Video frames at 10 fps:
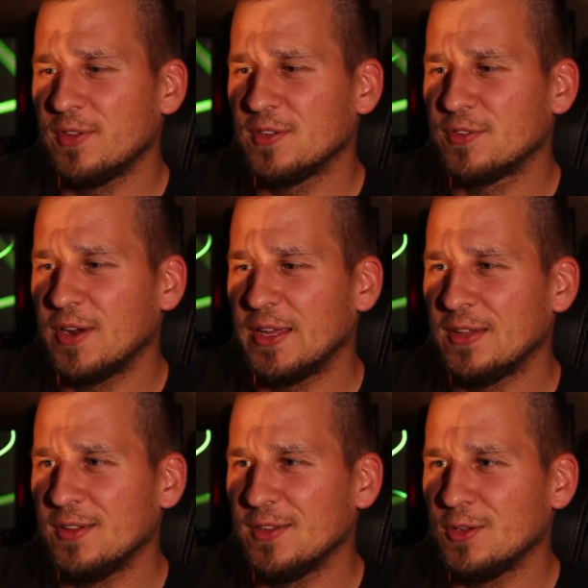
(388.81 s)
and right a
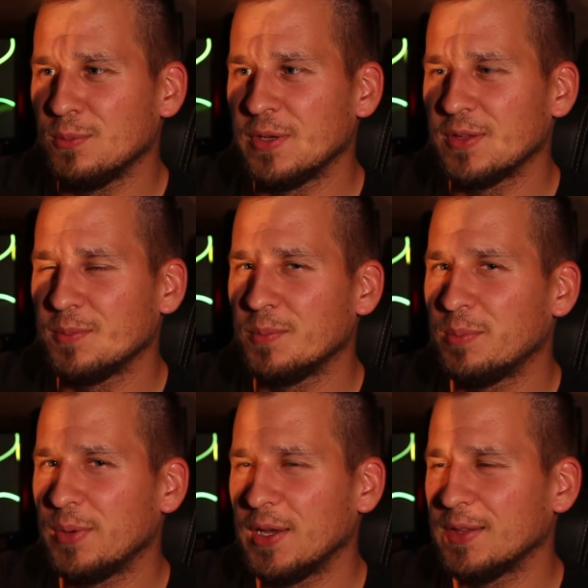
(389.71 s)
little bit,
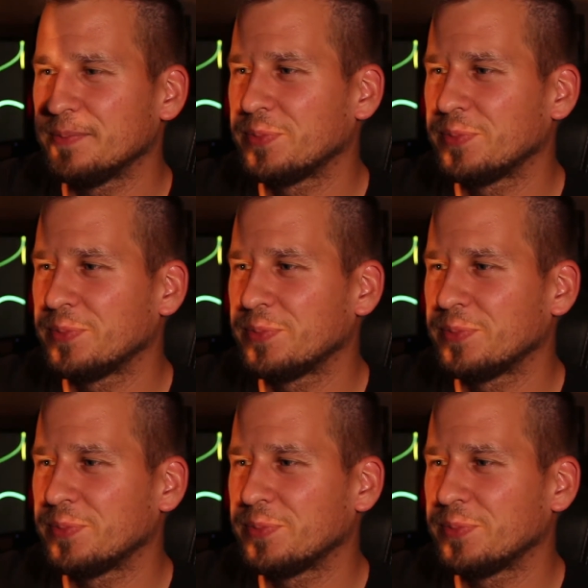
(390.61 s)
but